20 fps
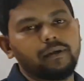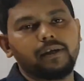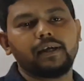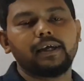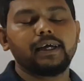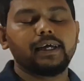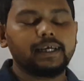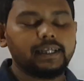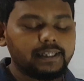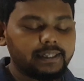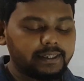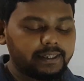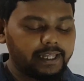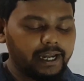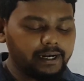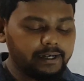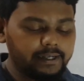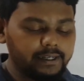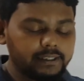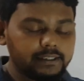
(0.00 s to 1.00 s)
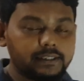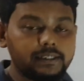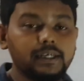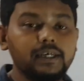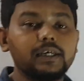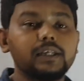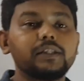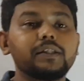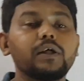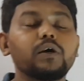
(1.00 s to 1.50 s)
B, that is
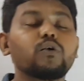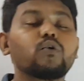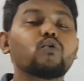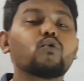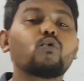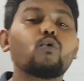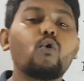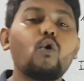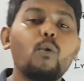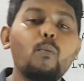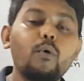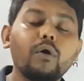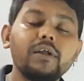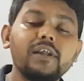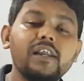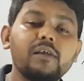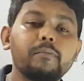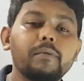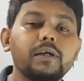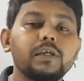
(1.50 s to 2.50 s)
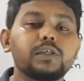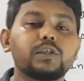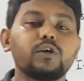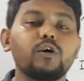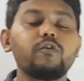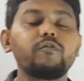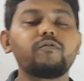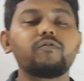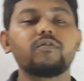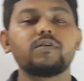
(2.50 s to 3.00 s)
the common elements
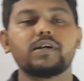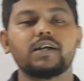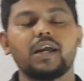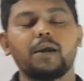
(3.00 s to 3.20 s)
of